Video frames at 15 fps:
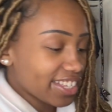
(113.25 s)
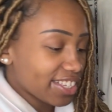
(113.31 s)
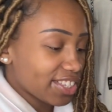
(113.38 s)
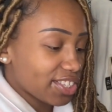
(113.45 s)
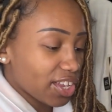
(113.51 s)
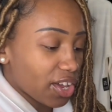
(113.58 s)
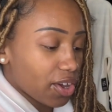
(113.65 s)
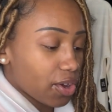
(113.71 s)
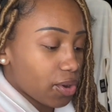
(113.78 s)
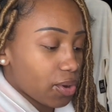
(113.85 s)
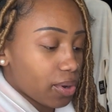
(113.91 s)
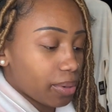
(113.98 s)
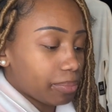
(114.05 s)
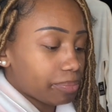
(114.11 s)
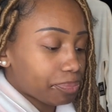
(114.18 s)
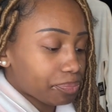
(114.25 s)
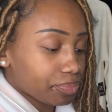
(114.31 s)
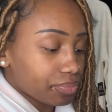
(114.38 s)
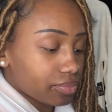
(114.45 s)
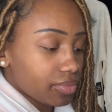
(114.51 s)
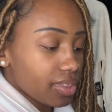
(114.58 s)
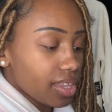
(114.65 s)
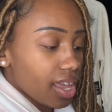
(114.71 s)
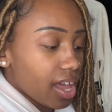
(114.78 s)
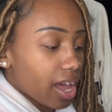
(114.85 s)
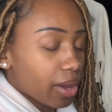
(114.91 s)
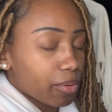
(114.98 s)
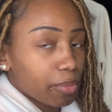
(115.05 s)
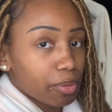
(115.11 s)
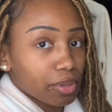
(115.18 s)
So
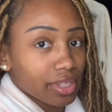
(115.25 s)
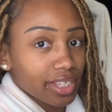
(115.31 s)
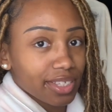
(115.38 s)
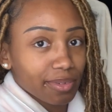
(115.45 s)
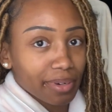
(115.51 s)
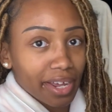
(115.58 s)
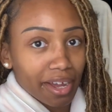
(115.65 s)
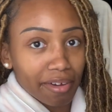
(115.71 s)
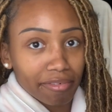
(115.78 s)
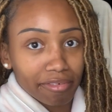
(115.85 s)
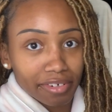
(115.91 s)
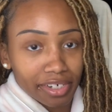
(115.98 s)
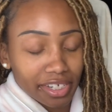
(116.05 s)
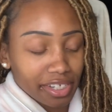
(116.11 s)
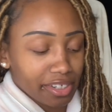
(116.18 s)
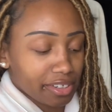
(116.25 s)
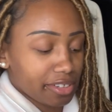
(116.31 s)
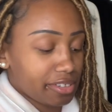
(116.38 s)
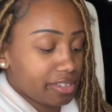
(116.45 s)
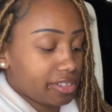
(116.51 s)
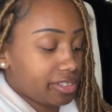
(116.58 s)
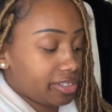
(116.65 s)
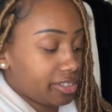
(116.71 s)
I will pull this one out for you